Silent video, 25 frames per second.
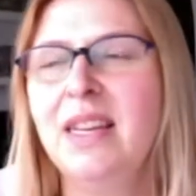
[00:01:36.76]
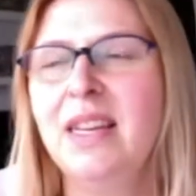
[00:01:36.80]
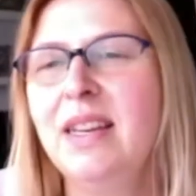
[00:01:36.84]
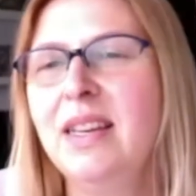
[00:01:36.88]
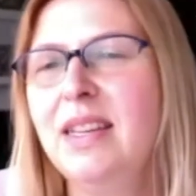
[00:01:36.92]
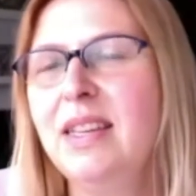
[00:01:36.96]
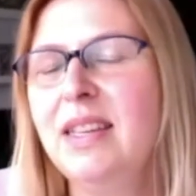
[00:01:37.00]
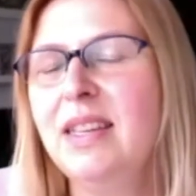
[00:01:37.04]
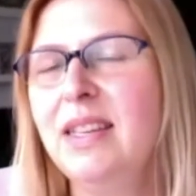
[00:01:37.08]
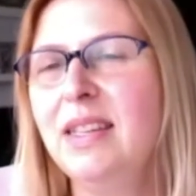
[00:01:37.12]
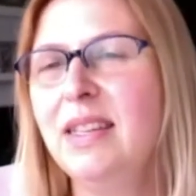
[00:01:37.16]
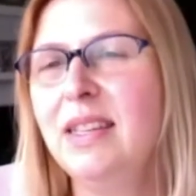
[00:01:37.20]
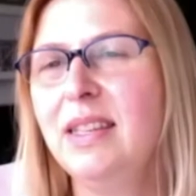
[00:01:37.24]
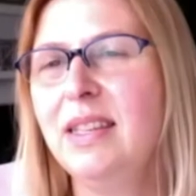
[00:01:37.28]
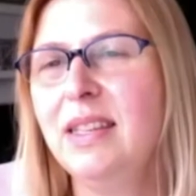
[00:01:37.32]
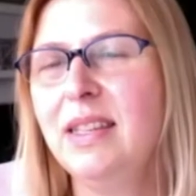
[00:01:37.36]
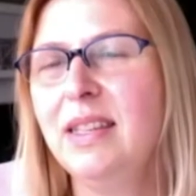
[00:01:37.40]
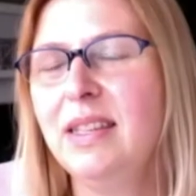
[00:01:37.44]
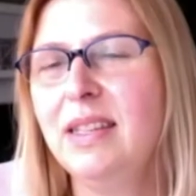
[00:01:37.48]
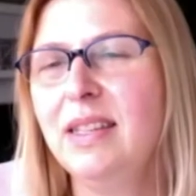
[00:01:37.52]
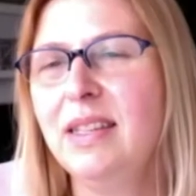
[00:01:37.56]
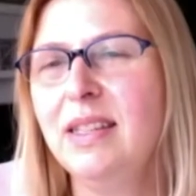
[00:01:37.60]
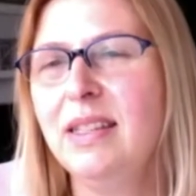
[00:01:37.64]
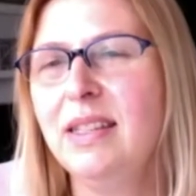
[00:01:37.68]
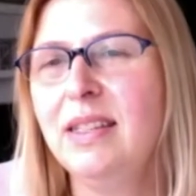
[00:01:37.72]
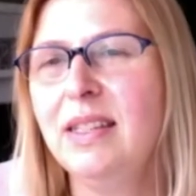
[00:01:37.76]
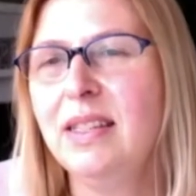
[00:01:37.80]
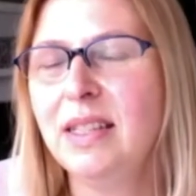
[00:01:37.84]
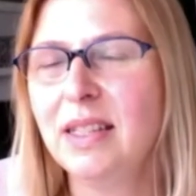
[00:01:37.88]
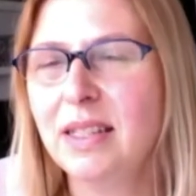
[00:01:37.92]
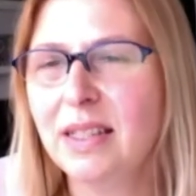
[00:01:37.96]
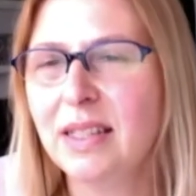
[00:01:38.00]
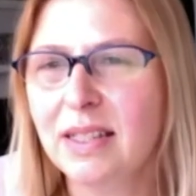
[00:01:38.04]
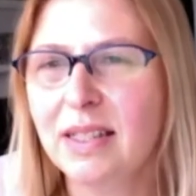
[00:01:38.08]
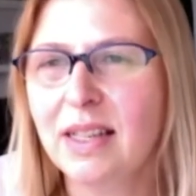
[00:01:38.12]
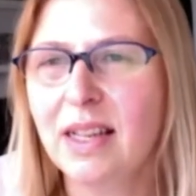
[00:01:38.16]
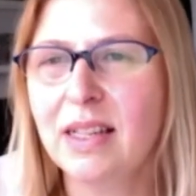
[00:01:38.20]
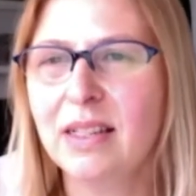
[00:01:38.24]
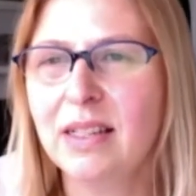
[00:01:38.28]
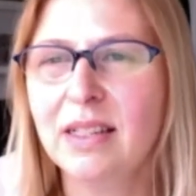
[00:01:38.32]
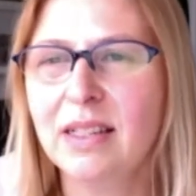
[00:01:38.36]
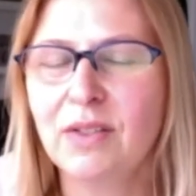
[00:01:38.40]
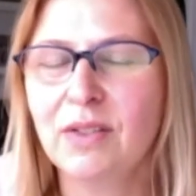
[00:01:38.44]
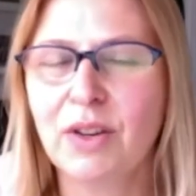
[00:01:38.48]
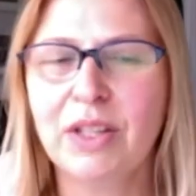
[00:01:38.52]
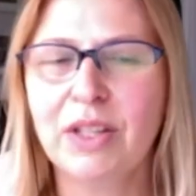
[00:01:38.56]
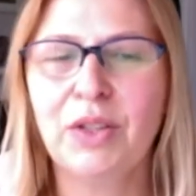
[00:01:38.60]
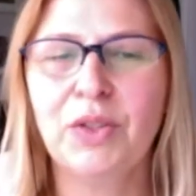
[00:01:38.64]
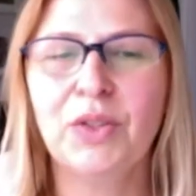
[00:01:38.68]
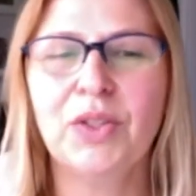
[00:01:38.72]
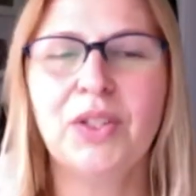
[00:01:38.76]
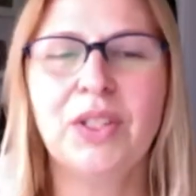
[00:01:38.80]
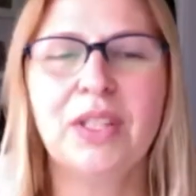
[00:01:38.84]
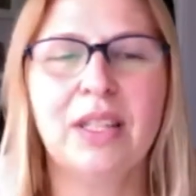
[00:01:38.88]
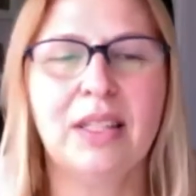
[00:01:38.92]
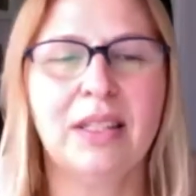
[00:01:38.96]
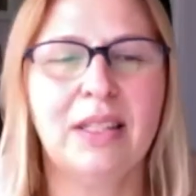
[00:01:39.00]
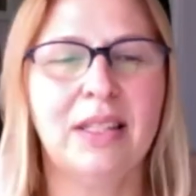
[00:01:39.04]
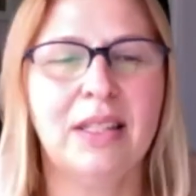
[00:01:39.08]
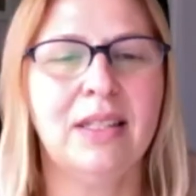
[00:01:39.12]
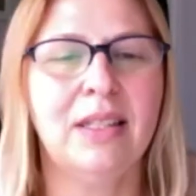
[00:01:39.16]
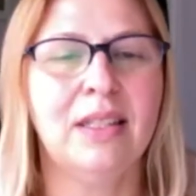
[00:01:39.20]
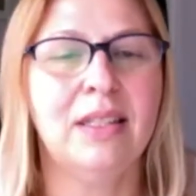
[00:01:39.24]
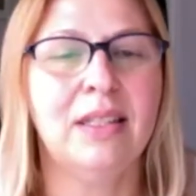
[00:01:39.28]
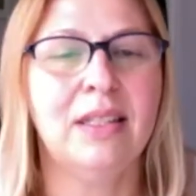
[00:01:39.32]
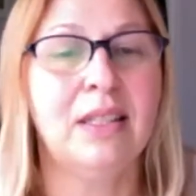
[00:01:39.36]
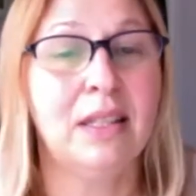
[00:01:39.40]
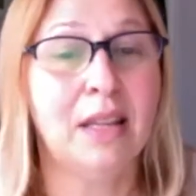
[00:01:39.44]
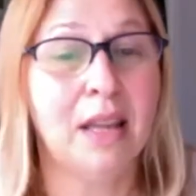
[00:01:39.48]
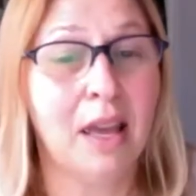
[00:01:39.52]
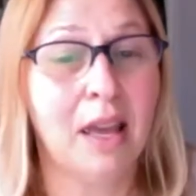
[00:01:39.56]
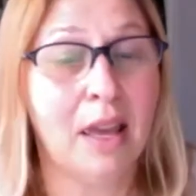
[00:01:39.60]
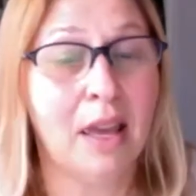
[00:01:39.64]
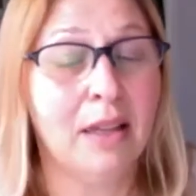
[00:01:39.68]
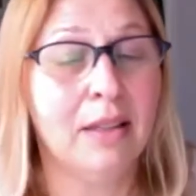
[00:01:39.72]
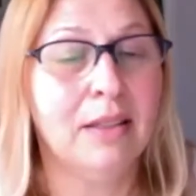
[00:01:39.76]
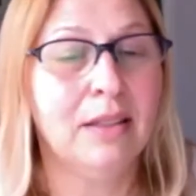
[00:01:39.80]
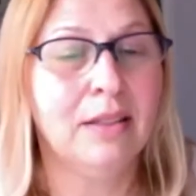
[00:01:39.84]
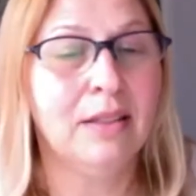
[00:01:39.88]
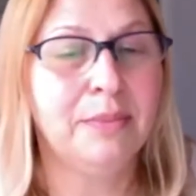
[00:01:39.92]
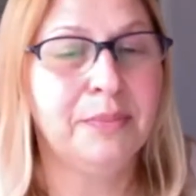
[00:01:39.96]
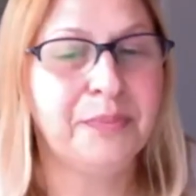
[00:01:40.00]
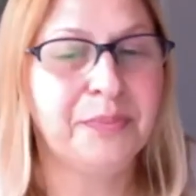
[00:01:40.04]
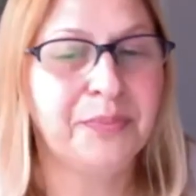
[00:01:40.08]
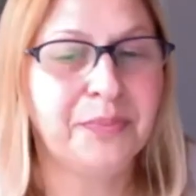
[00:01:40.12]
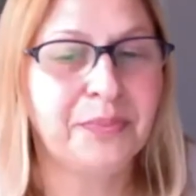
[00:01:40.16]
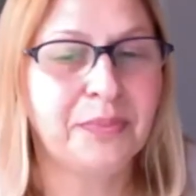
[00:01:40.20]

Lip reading: He did his undergraduate studies at Yale